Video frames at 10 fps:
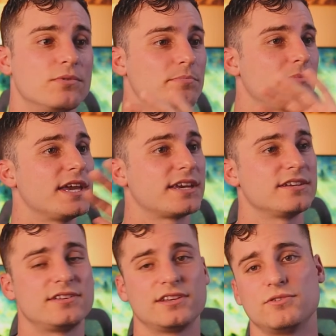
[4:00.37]
it will, might
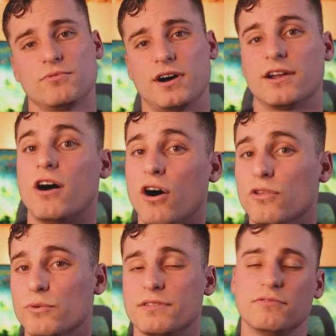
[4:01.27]
continue on all
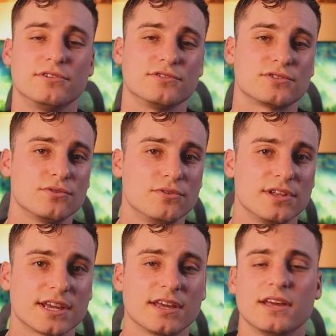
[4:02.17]
the way through your
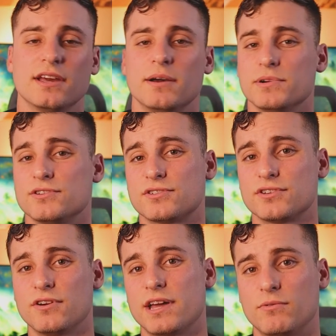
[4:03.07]
schooling. But just
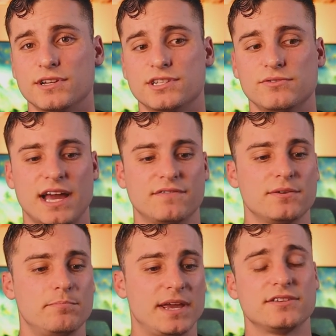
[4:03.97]
know that once you have
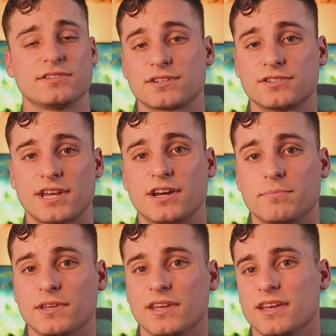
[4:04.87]
your basics set
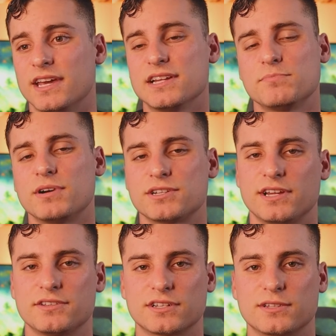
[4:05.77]
up, it's much
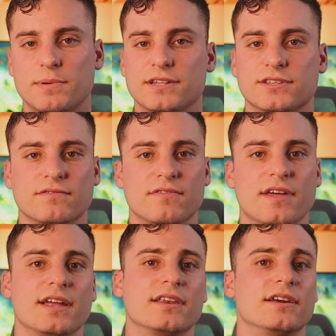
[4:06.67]
less expensive
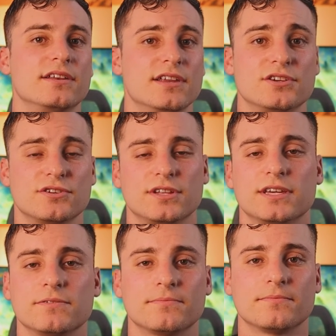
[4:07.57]
than
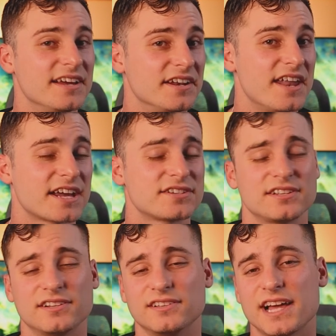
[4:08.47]
initially.
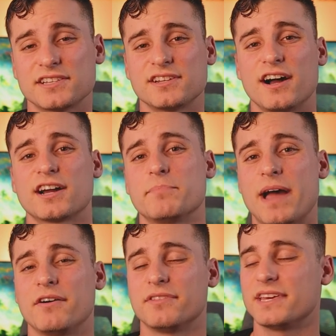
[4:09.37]
Next, let's talk
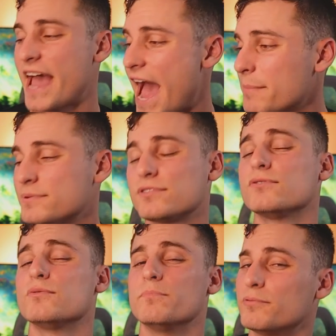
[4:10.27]
about the
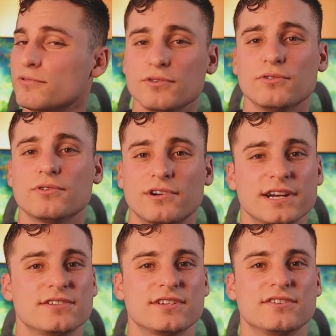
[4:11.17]
absolute brutal
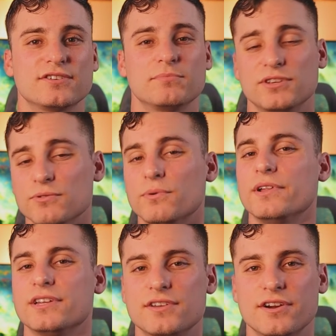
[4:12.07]
criticism you
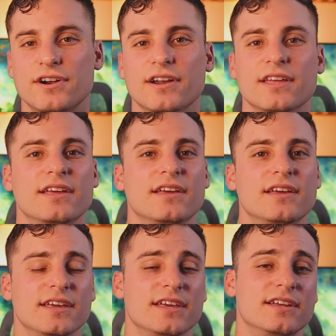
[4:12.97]
will endure
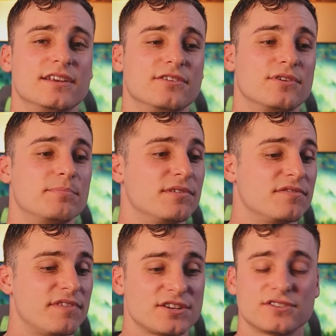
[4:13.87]
in your
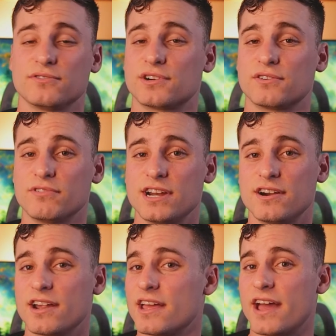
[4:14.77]
professional
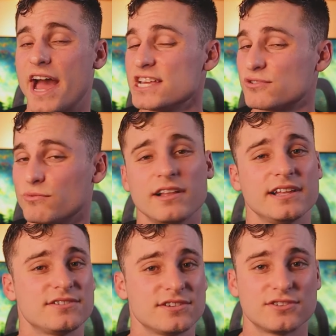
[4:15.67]
career as
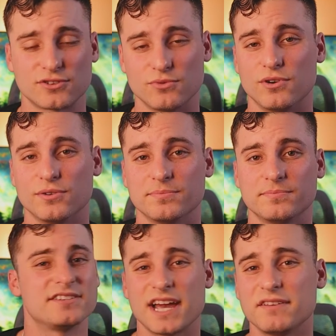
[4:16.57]
well as in school.
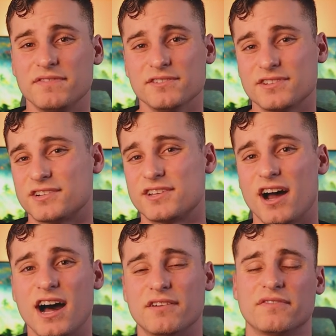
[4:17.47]
Design fields are
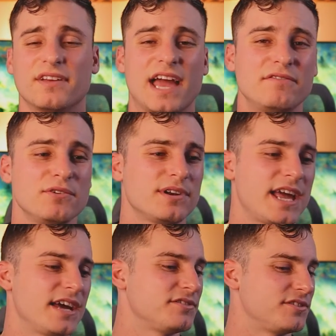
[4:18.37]
tough. Everyone
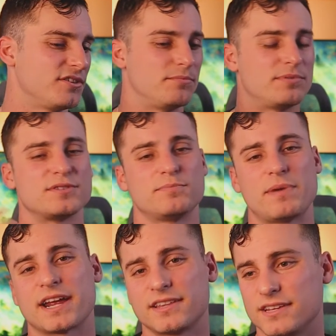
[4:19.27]
has their own
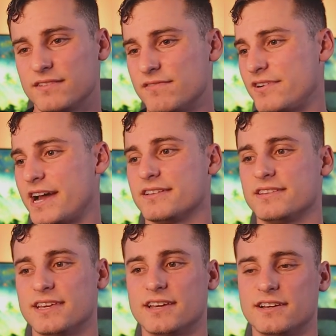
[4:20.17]
perspective, their
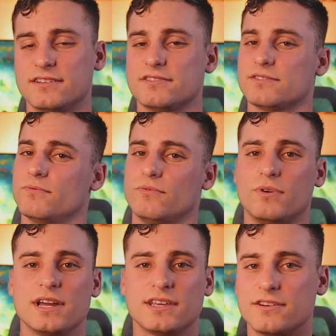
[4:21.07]
ideas, and
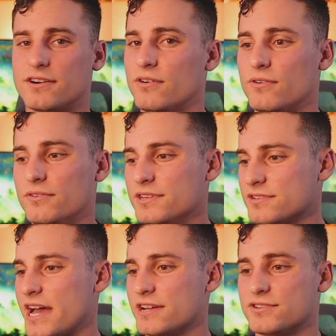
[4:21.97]
what your whole
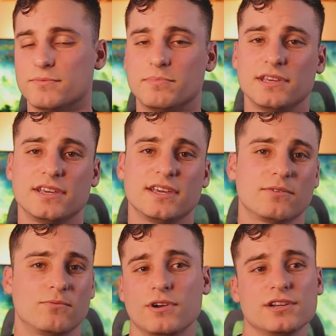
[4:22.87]
design should be
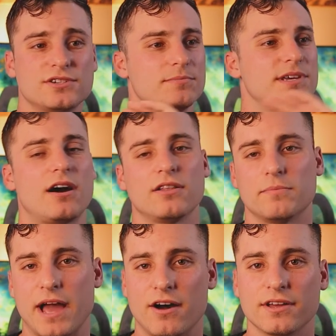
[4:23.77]
and what it should be all
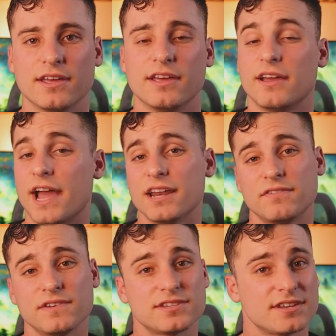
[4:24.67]
about. And
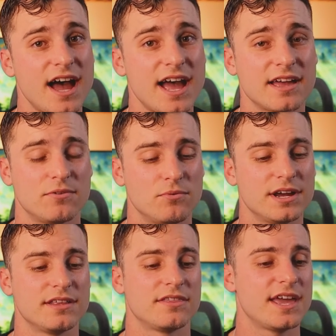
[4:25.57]
if it's not
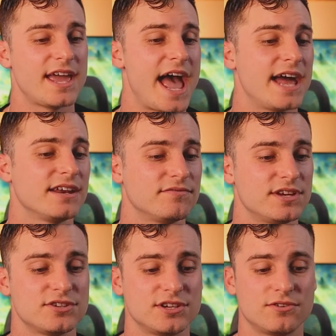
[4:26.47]
what they had
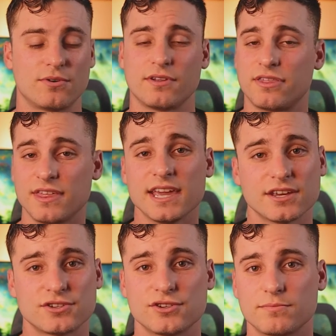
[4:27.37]
envisioned or think
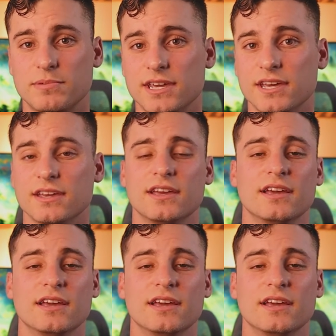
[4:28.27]
it should be,